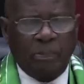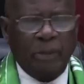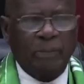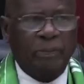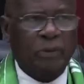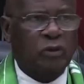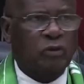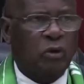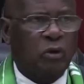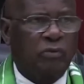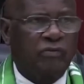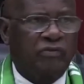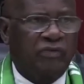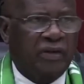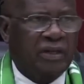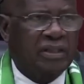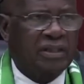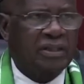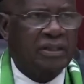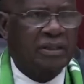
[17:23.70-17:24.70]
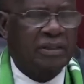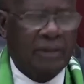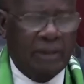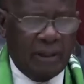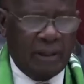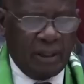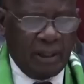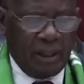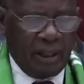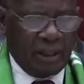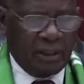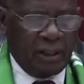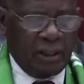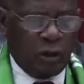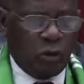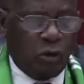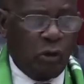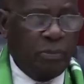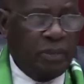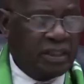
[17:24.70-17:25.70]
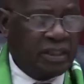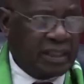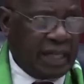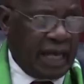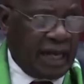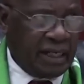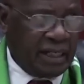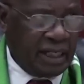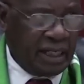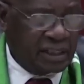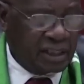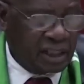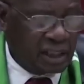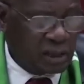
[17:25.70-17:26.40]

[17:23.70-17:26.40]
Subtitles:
people's conference, the commissariat